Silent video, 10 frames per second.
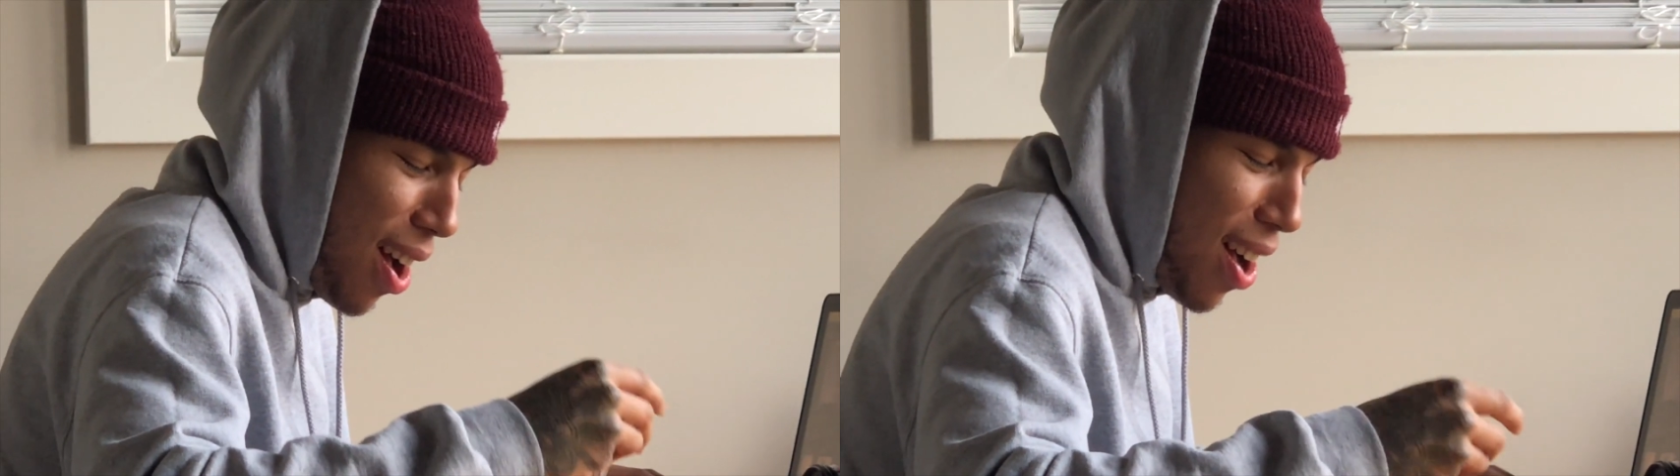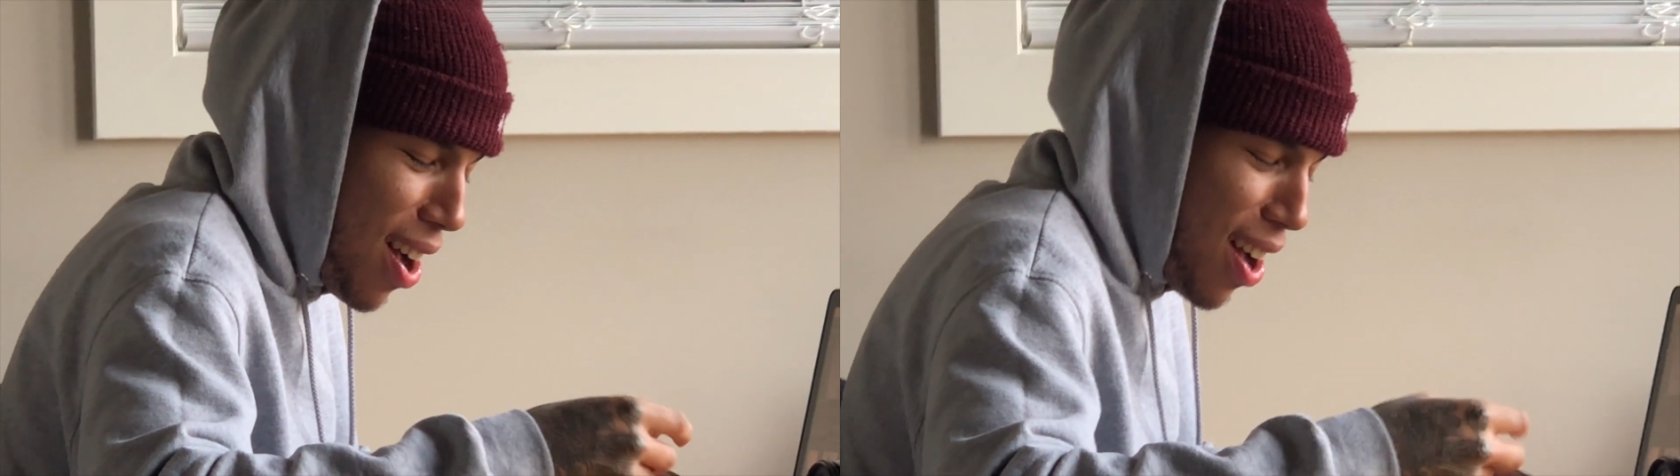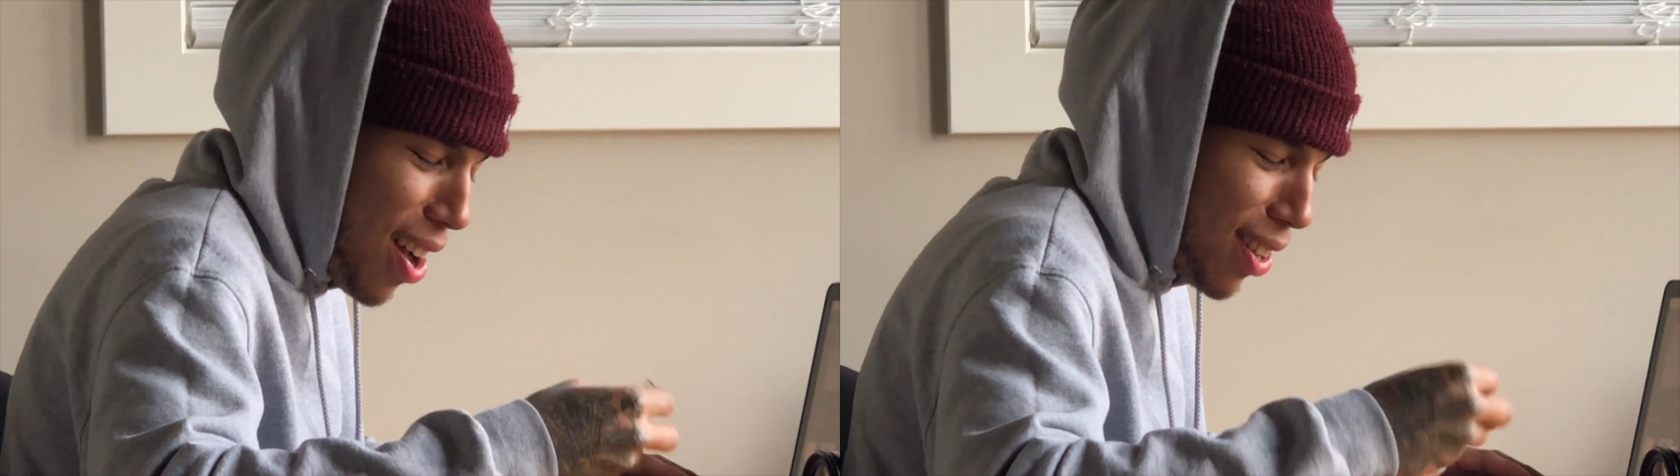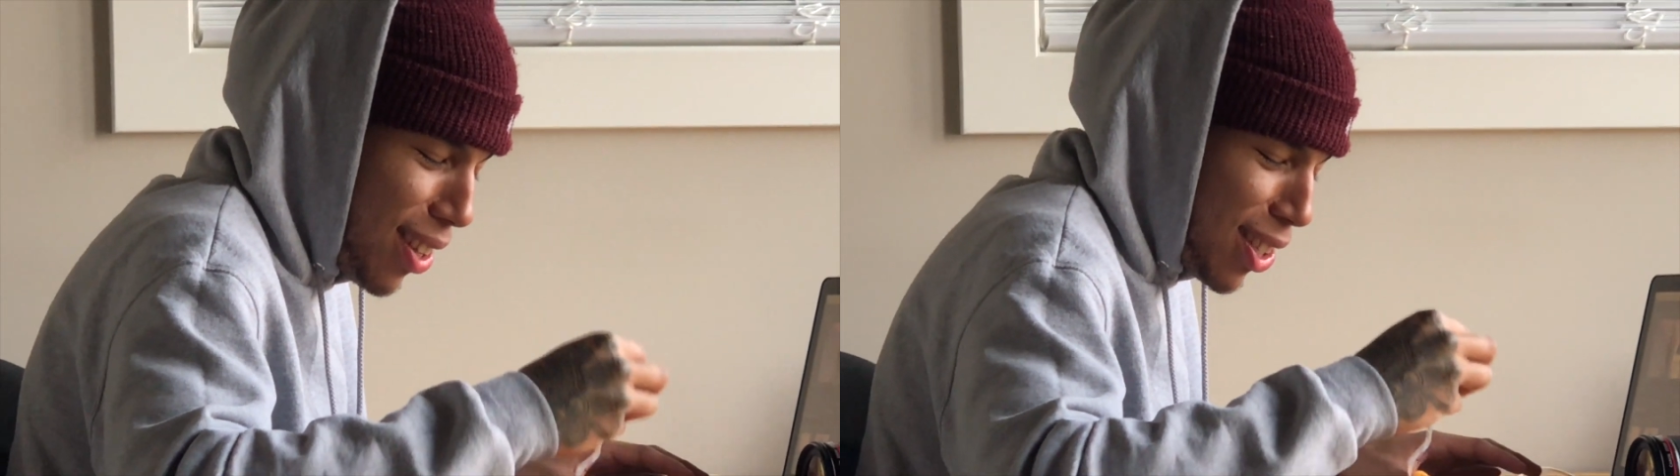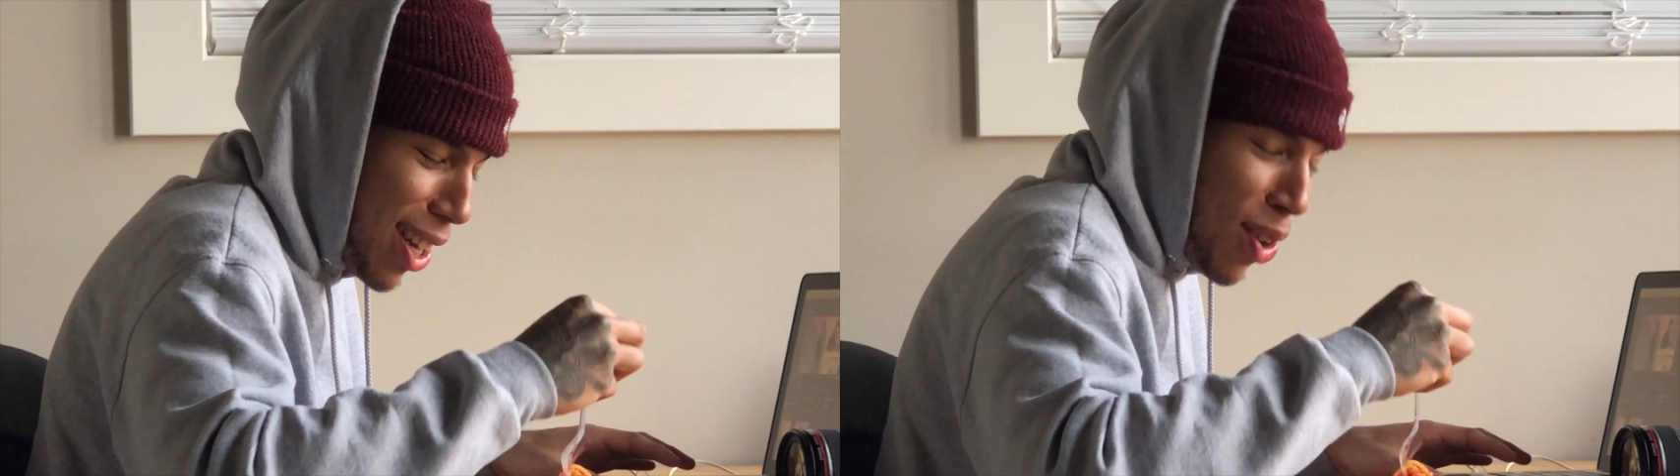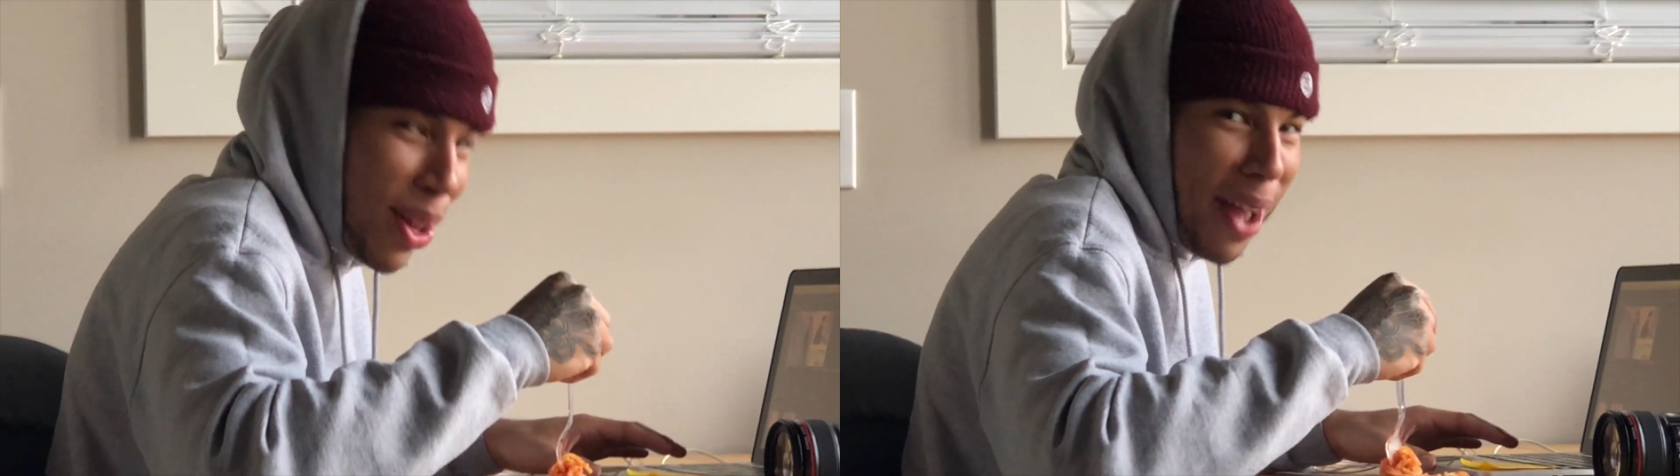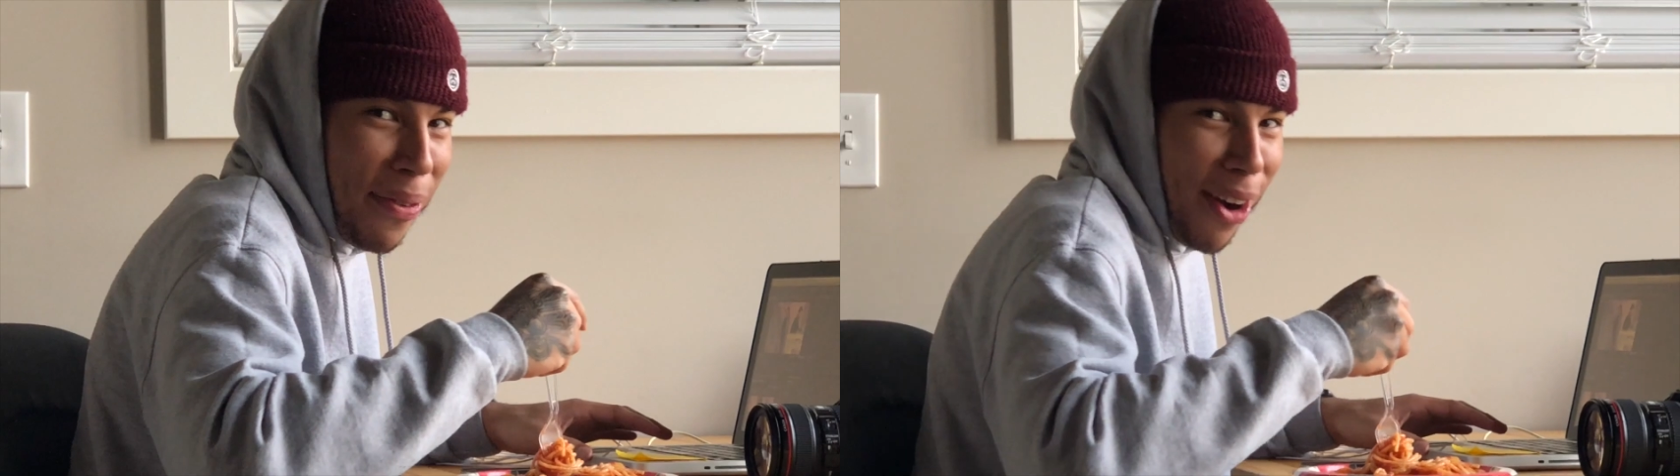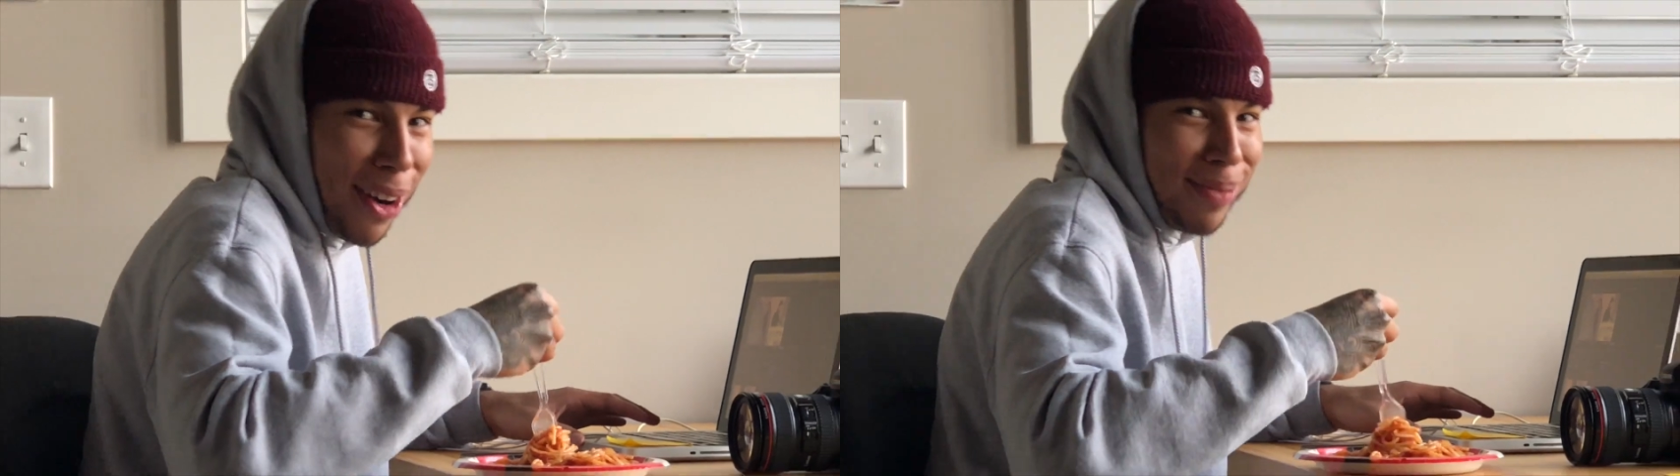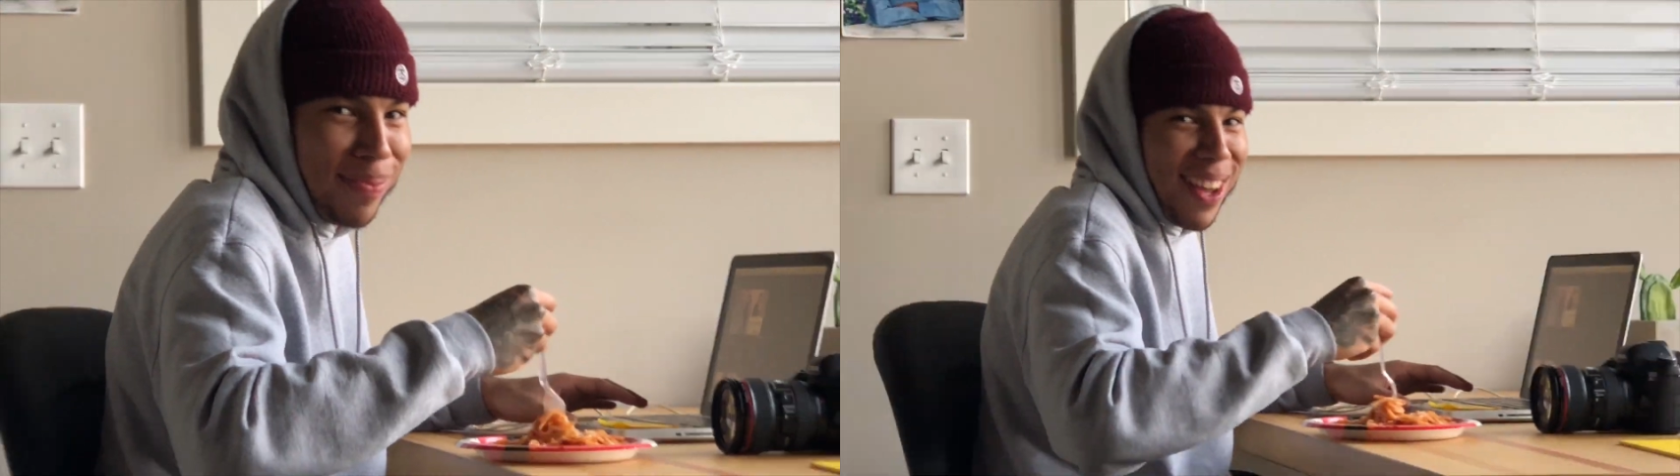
Uh, let's not go that far.